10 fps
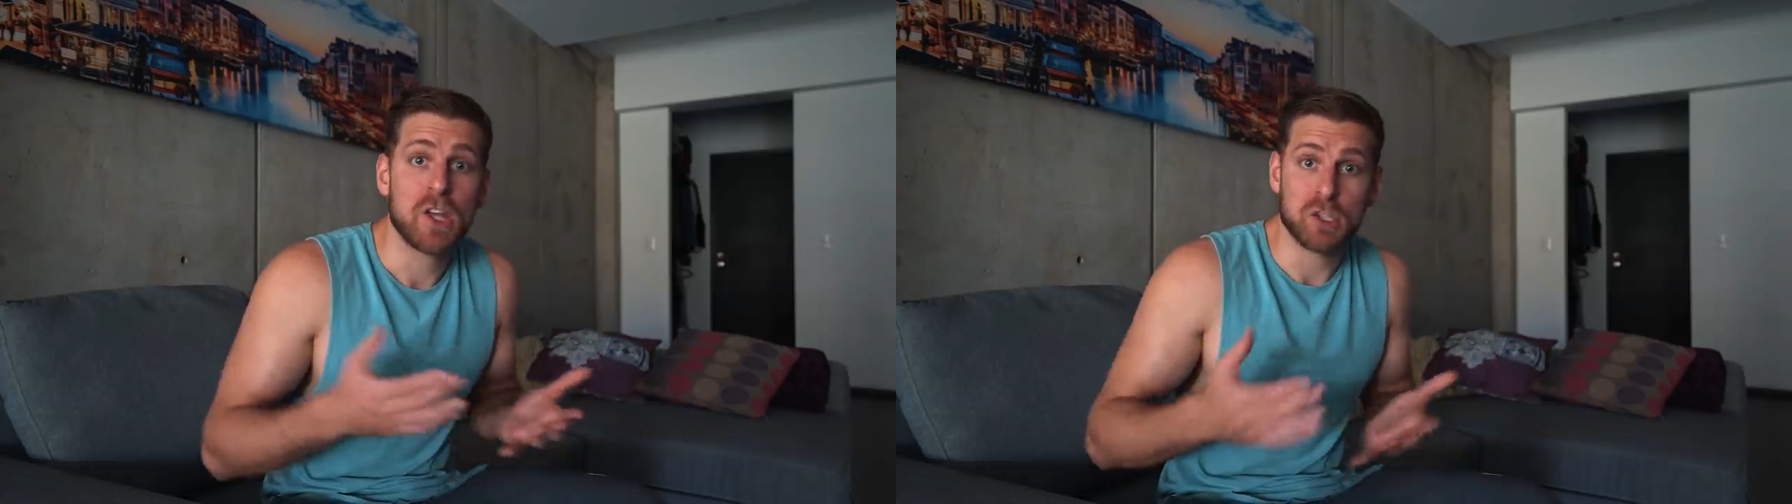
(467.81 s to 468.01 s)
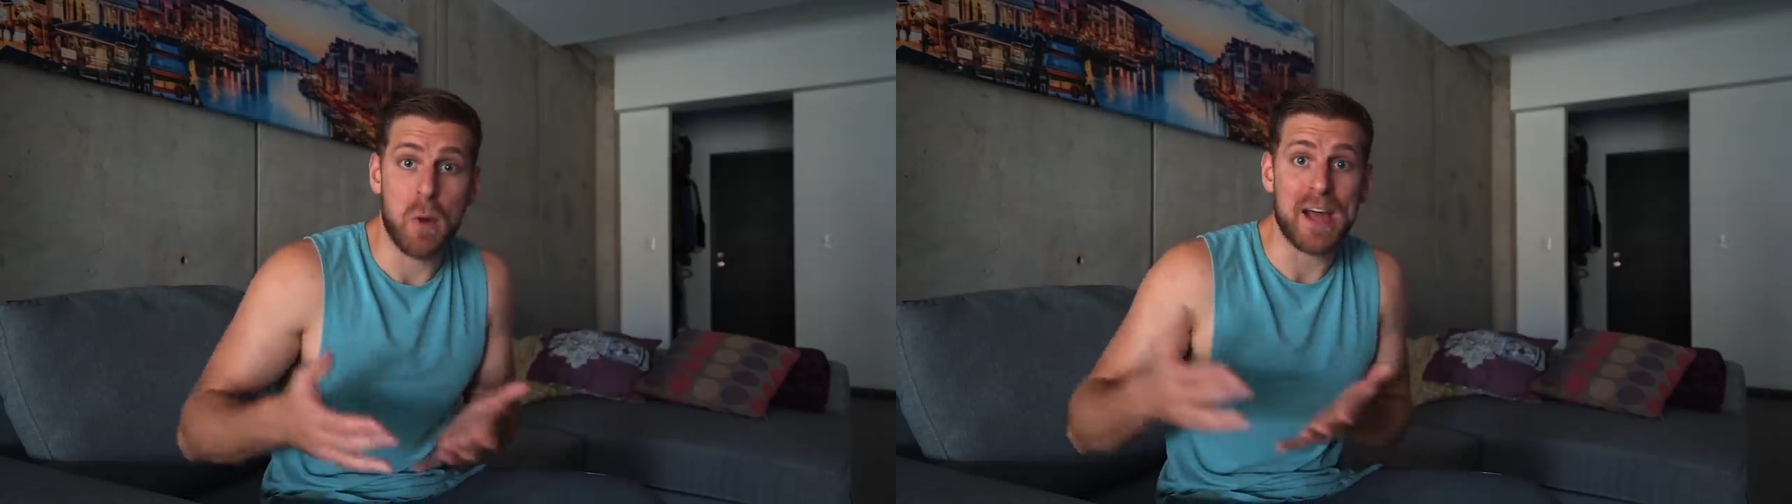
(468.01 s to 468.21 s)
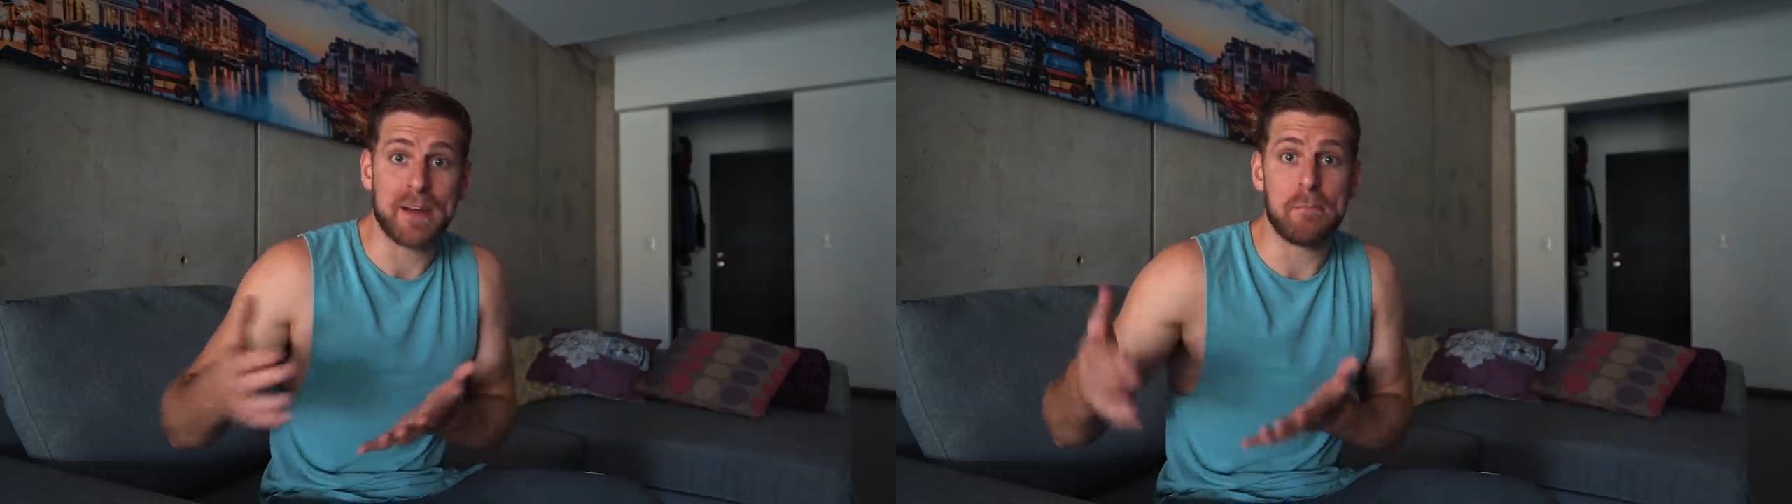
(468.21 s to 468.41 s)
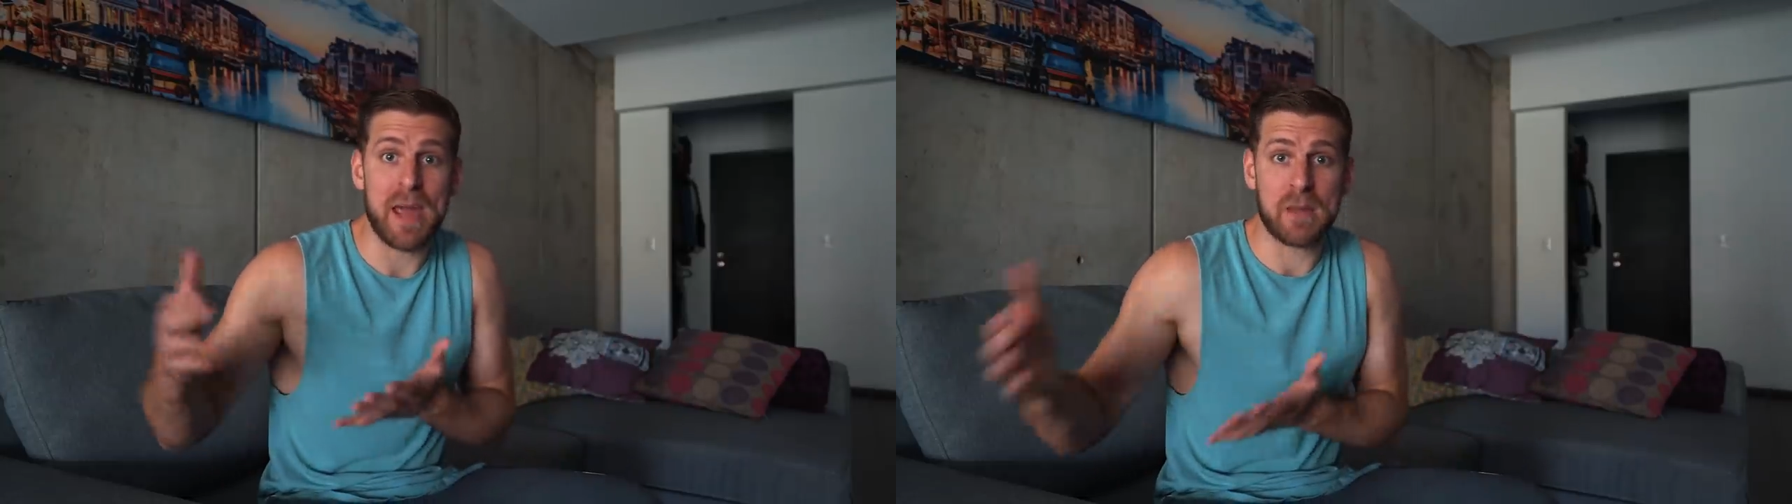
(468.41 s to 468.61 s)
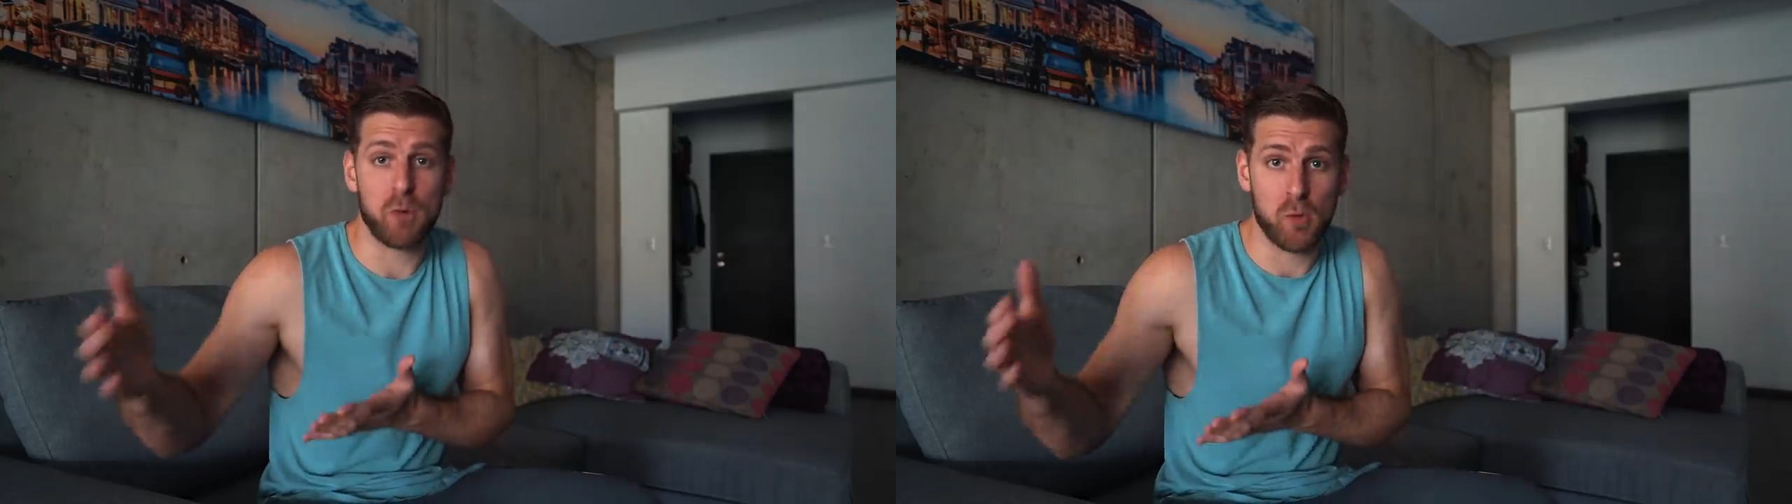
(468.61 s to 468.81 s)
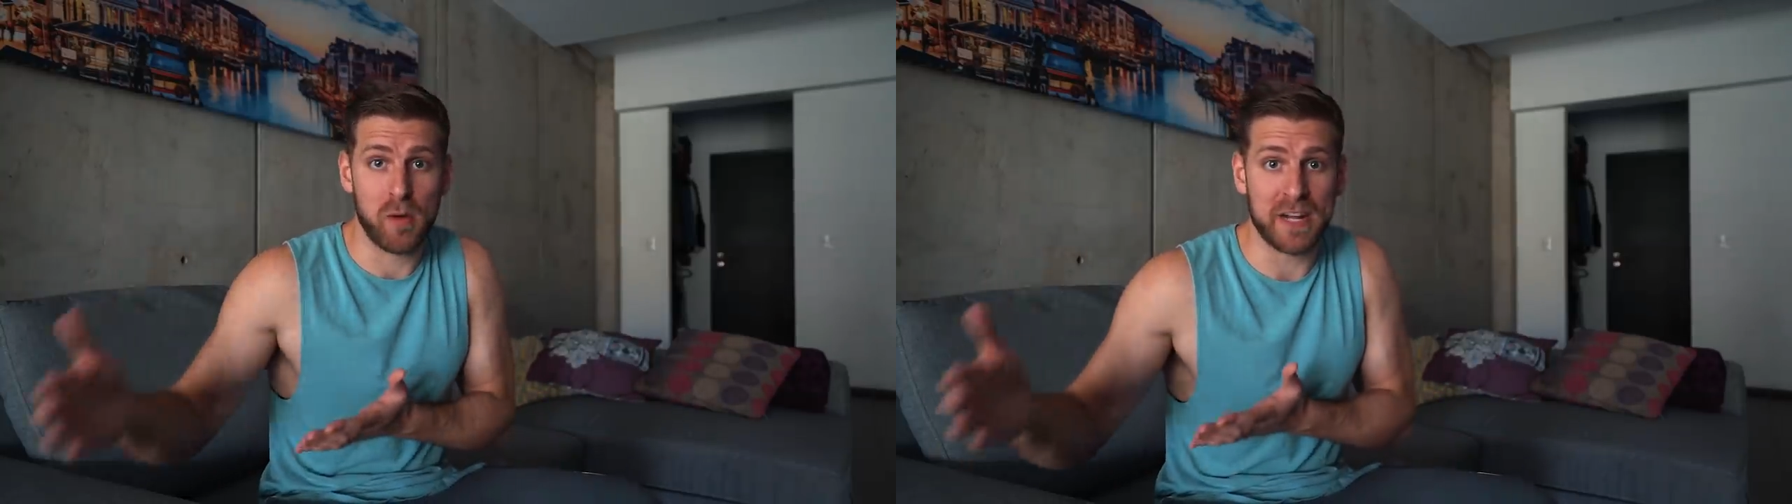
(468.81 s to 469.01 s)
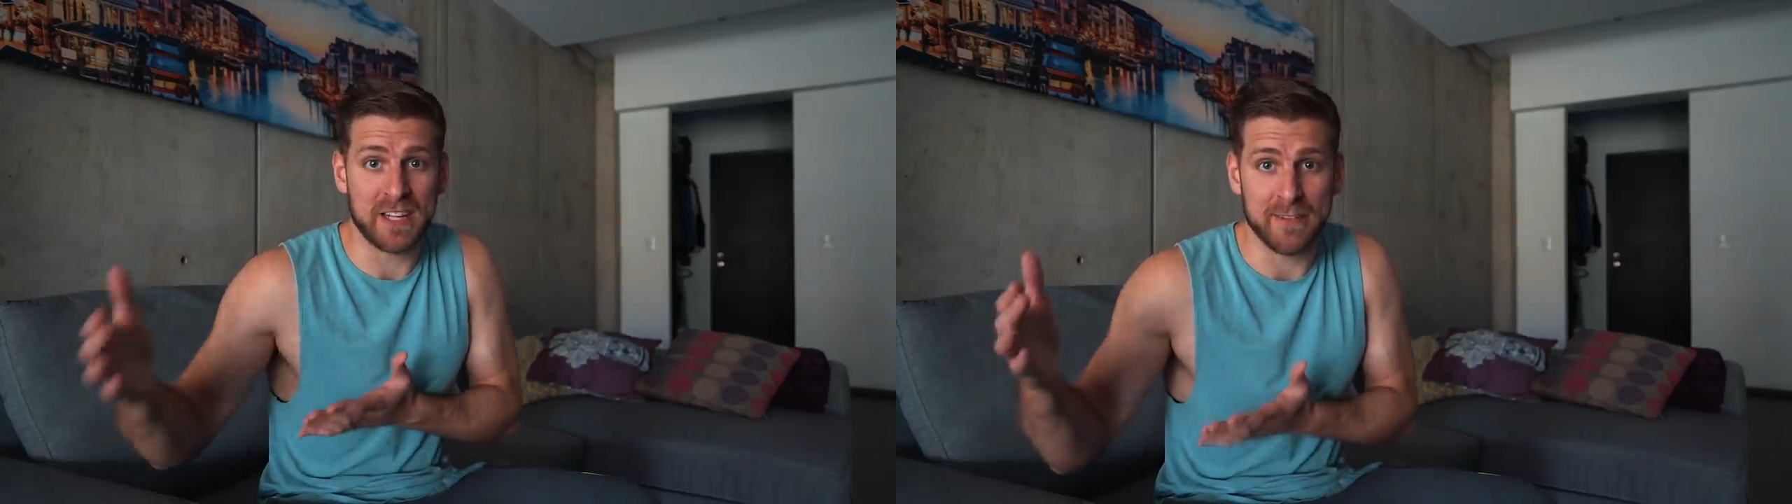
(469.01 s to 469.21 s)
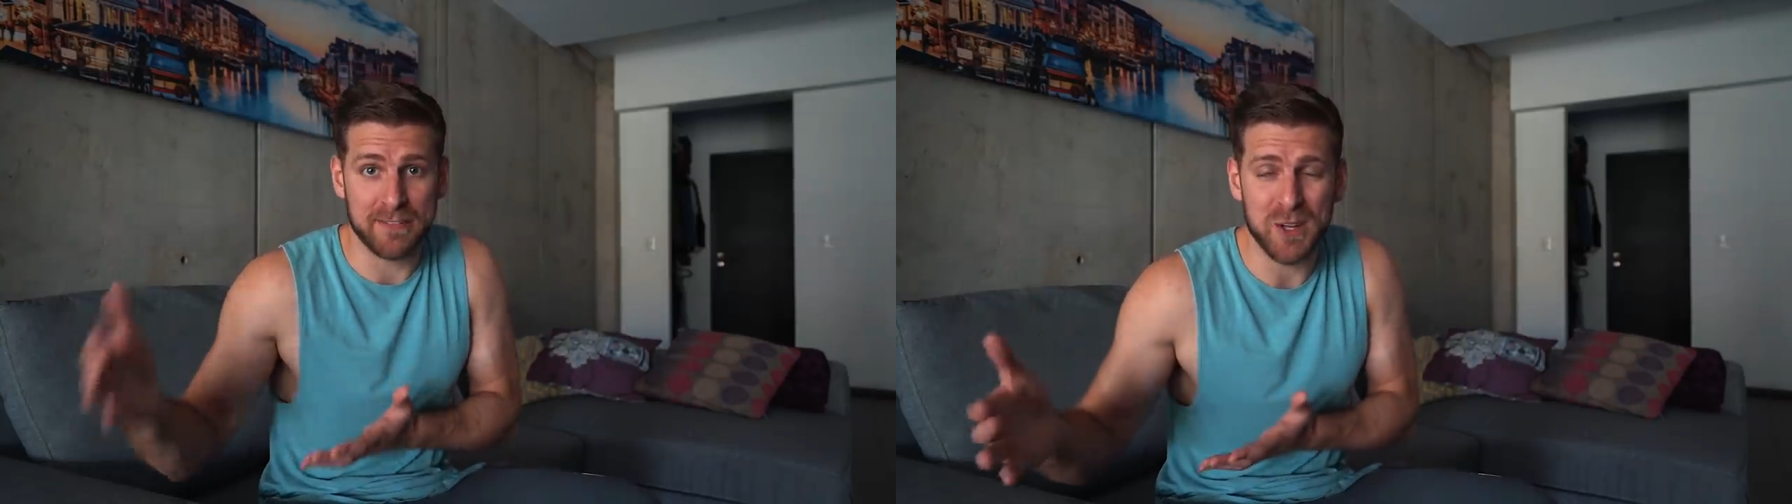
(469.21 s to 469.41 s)
so I could make more money
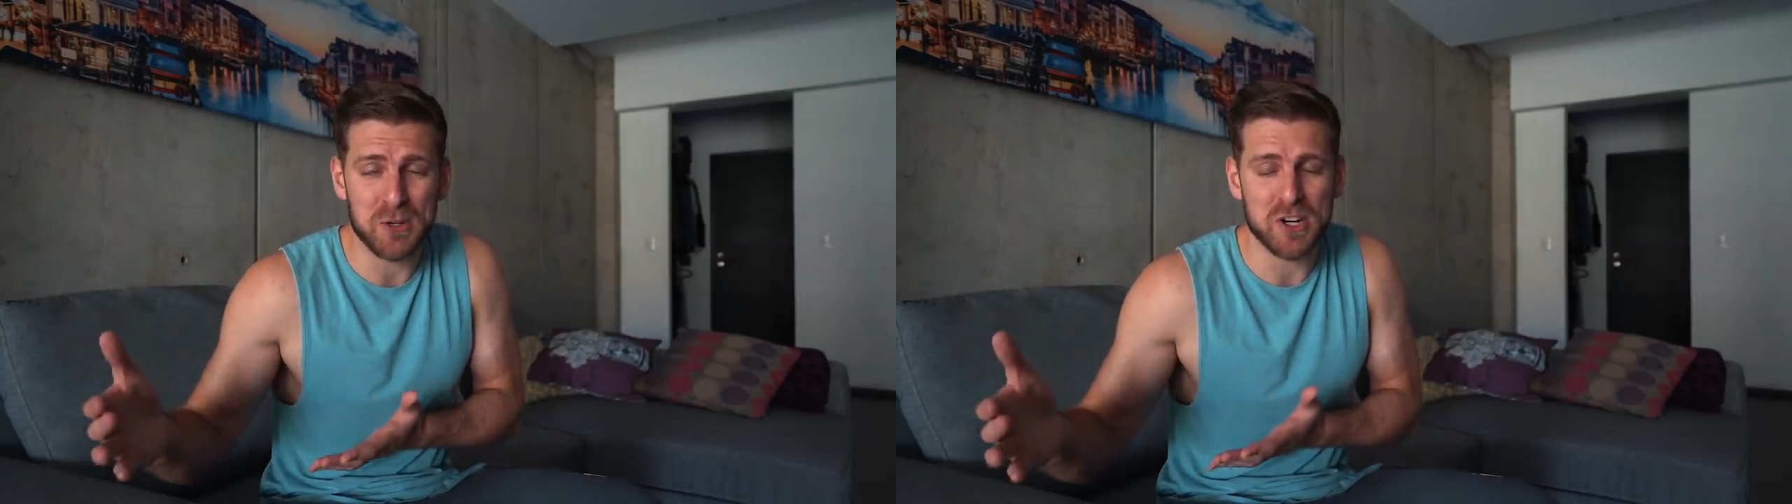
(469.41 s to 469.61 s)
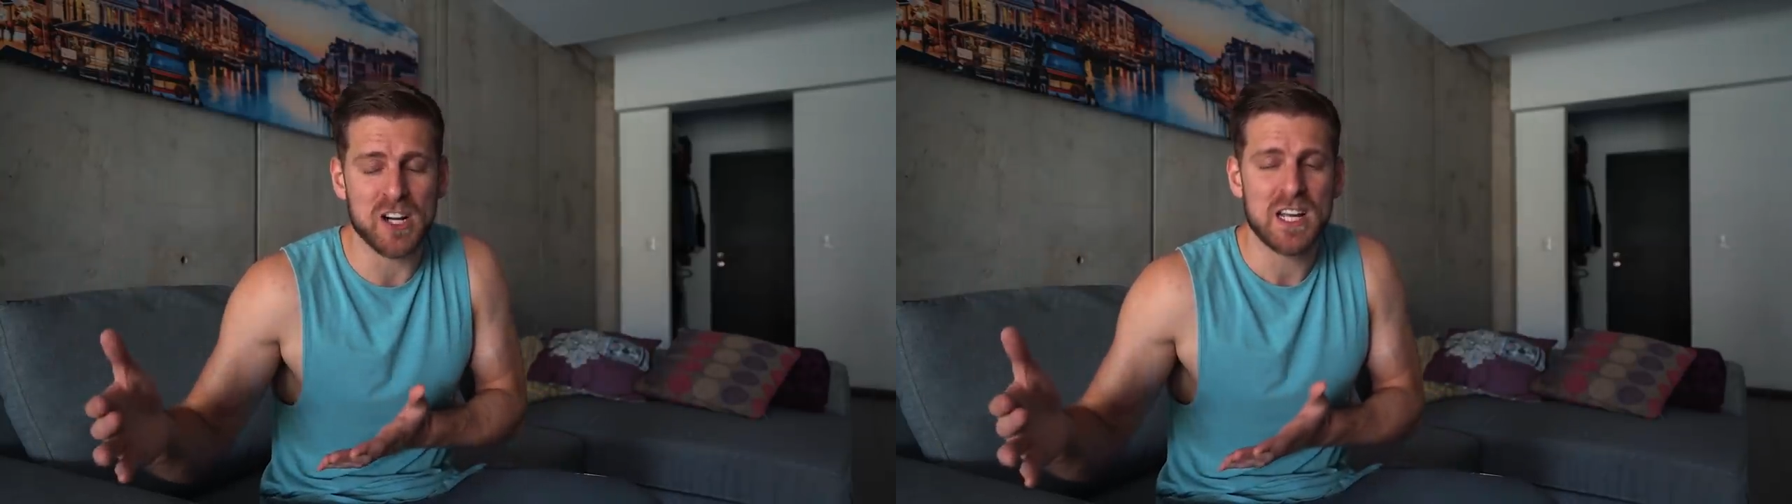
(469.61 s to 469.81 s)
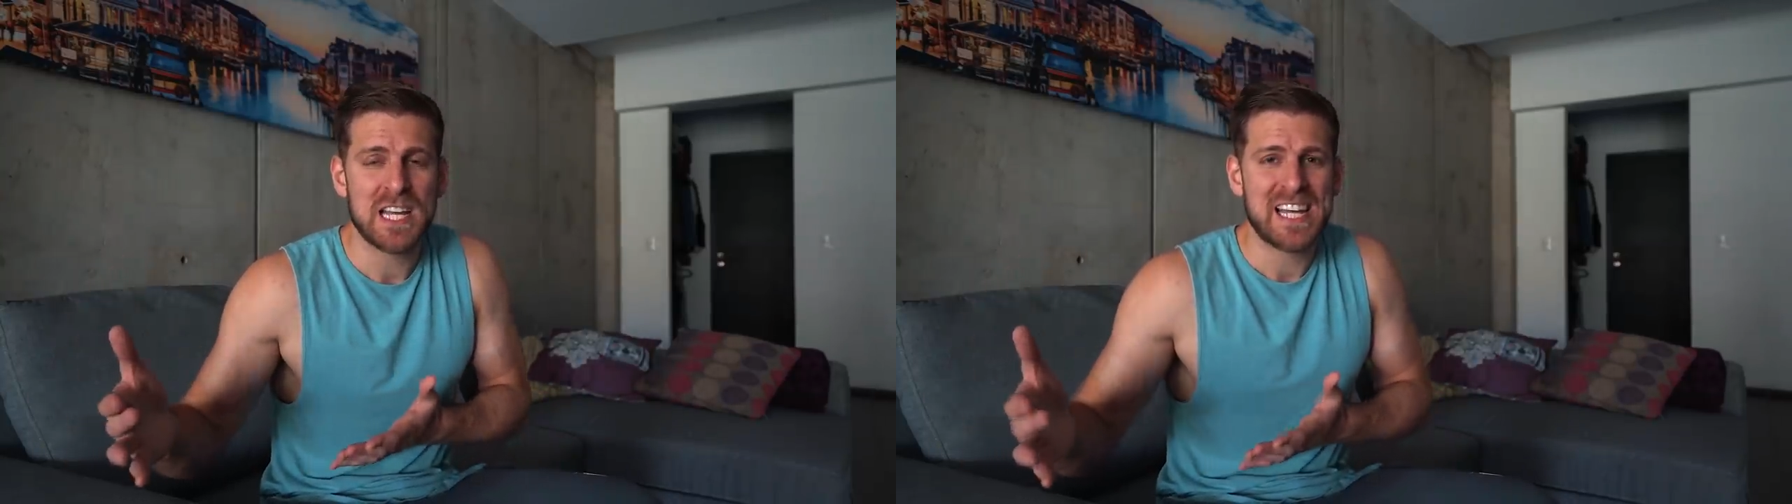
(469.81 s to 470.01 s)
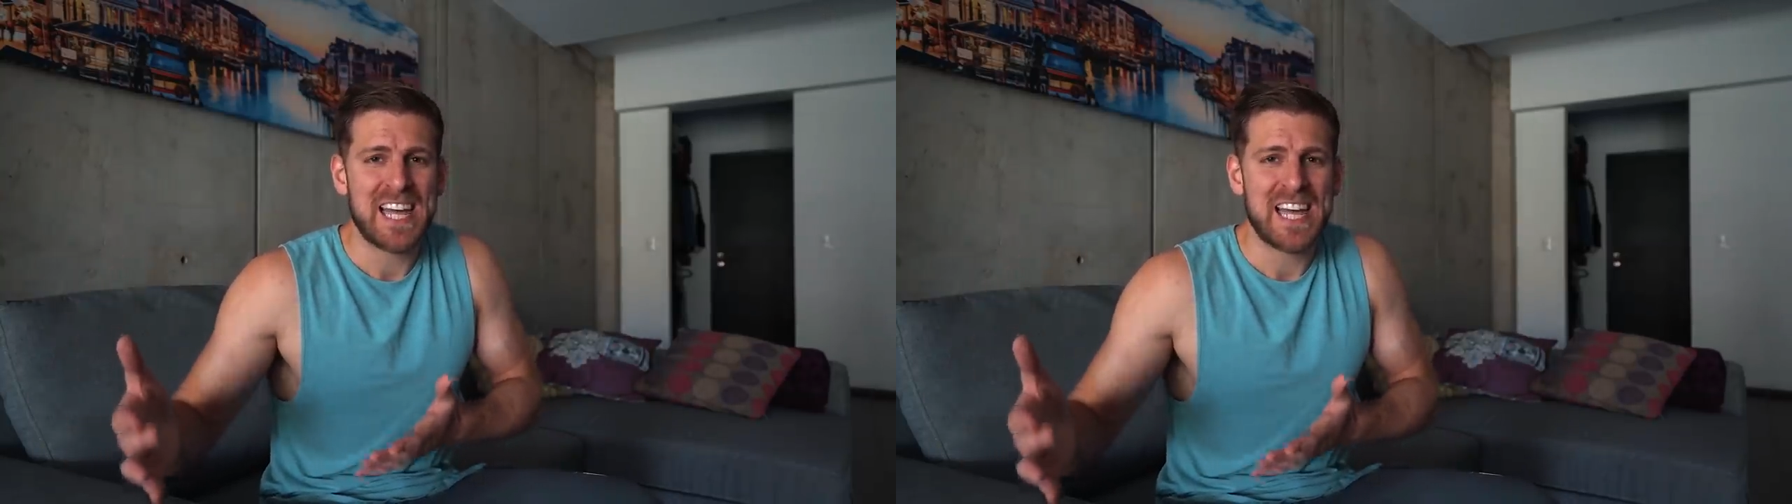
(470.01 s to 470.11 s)
in the future.